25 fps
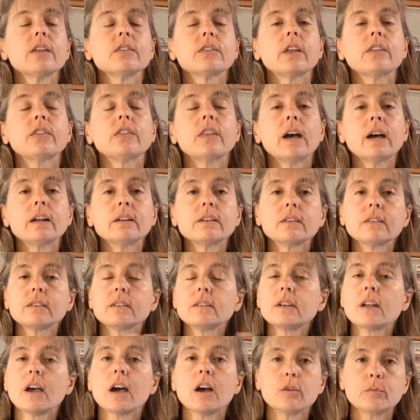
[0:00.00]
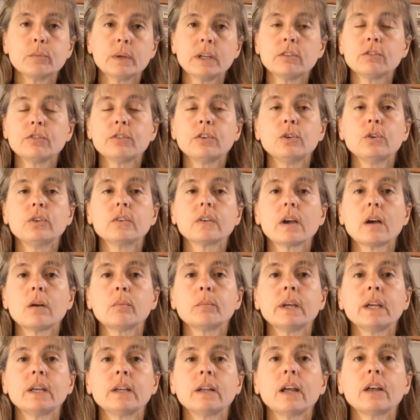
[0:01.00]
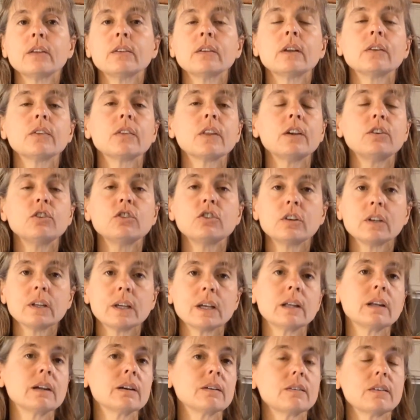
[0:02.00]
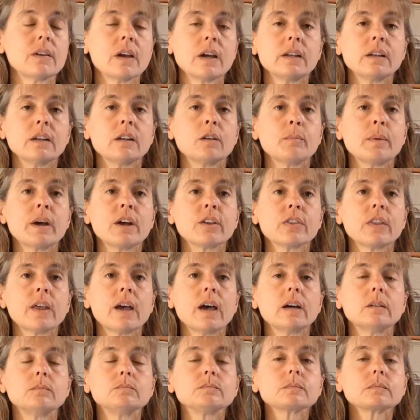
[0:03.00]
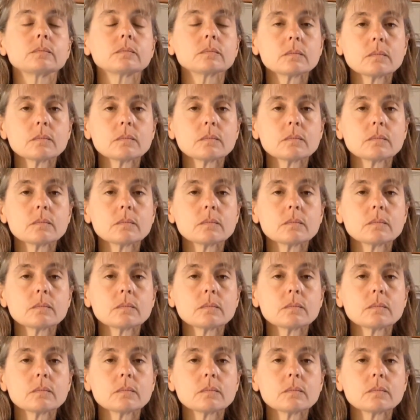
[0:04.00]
that that does not mean food's coming and that they shouldn't get excited about that.